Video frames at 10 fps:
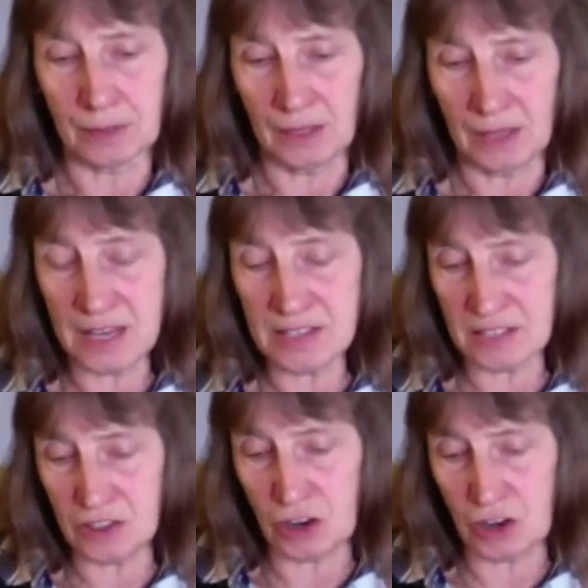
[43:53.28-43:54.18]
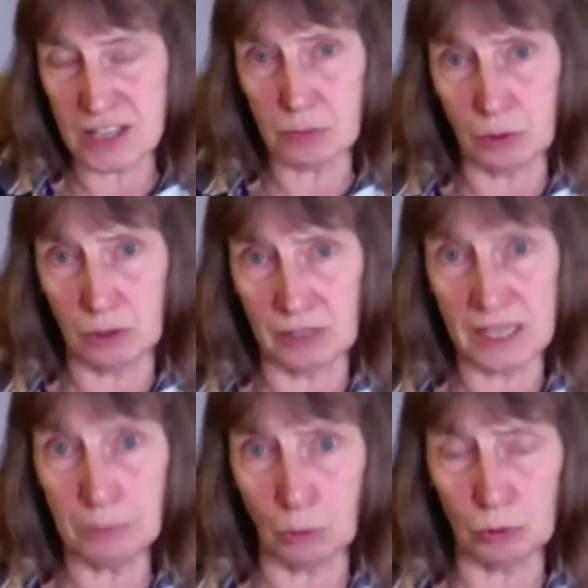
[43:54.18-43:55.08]
His interests were he
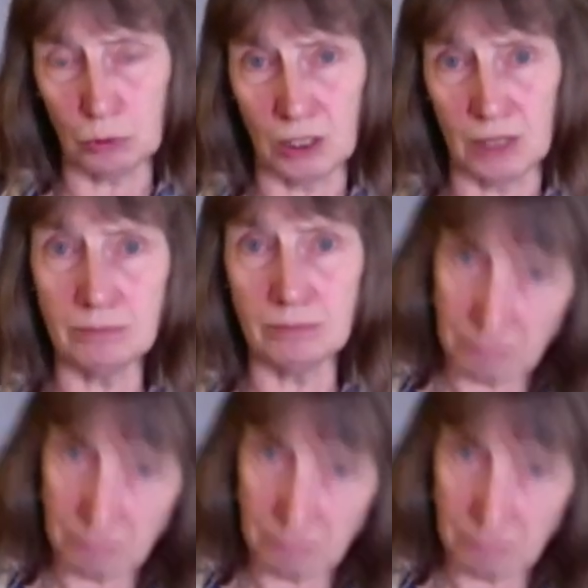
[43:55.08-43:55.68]
brought the worm,